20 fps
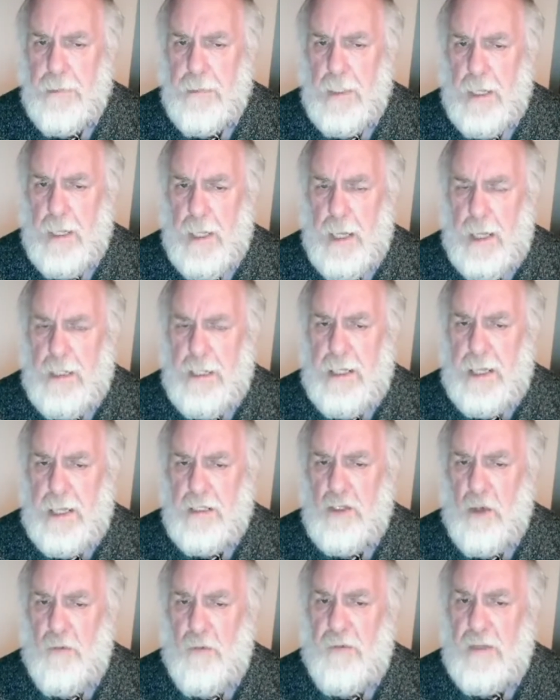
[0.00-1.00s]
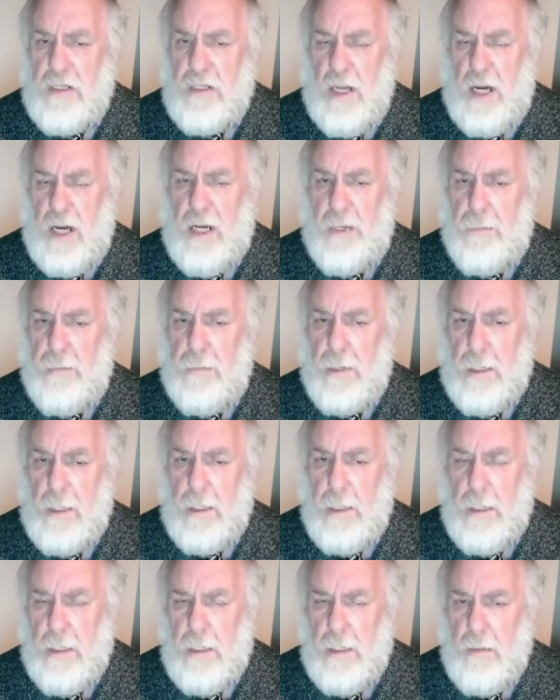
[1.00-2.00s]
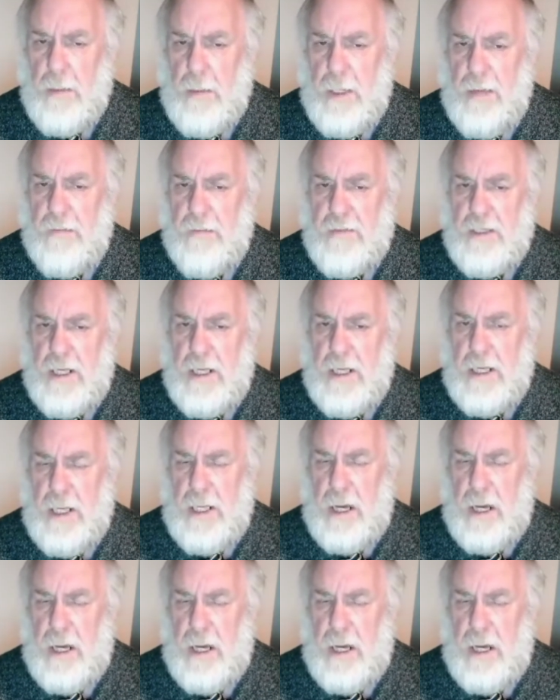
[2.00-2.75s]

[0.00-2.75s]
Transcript: And yes, over time, we have seen how